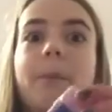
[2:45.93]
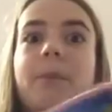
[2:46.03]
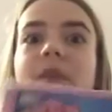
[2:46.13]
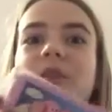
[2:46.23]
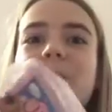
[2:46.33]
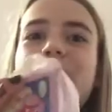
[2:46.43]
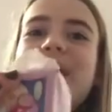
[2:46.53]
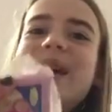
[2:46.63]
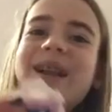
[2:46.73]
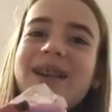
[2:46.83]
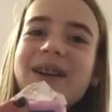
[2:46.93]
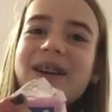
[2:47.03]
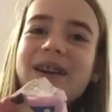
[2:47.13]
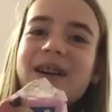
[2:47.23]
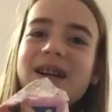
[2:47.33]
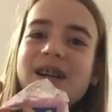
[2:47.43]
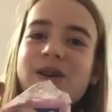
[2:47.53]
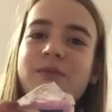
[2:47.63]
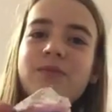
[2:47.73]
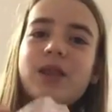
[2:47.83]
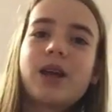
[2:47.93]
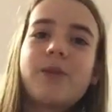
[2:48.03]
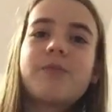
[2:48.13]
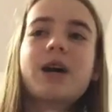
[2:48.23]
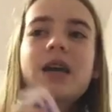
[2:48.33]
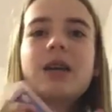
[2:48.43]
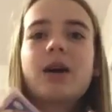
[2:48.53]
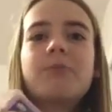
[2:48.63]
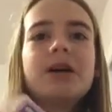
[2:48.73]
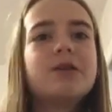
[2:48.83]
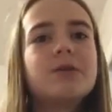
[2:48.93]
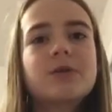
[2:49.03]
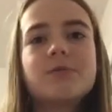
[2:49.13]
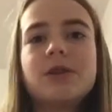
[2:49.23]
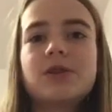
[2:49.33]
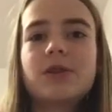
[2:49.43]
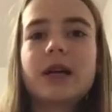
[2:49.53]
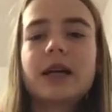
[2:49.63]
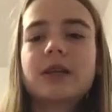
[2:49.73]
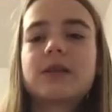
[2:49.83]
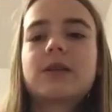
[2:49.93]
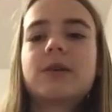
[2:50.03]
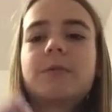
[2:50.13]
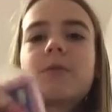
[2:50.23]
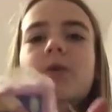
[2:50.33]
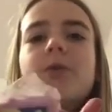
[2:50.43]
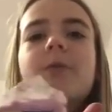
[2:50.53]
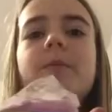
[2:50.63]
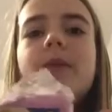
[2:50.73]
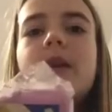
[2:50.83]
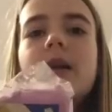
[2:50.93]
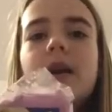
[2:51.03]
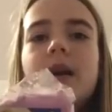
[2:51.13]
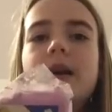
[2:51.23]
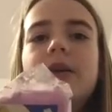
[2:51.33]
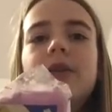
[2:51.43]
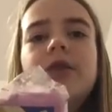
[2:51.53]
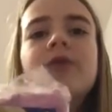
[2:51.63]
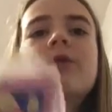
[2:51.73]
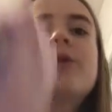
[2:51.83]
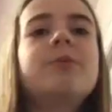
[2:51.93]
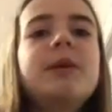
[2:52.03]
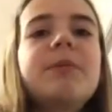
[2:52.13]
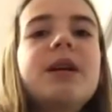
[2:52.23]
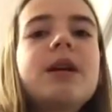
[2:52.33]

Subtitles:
this pink color that I might do some Easter eggs. And these are going to be the pink